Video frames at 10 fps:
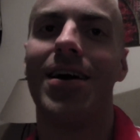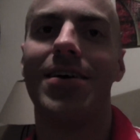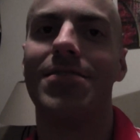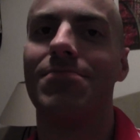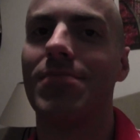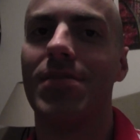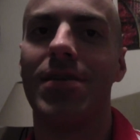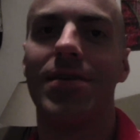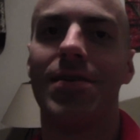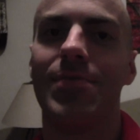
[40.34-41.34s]

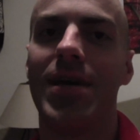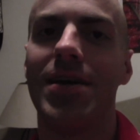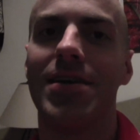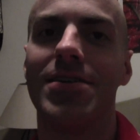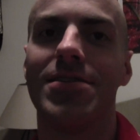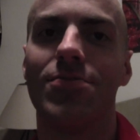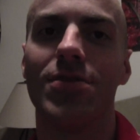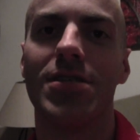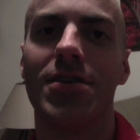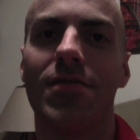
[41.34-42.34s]
it's
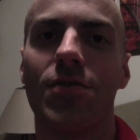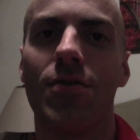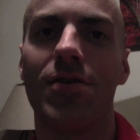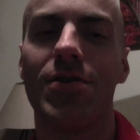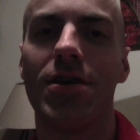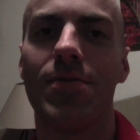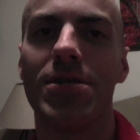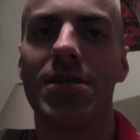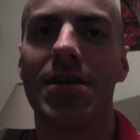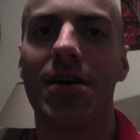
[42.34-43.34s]
really tough going on without
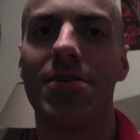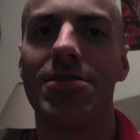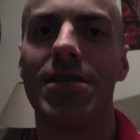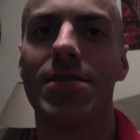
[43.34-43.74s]
my Shakeology.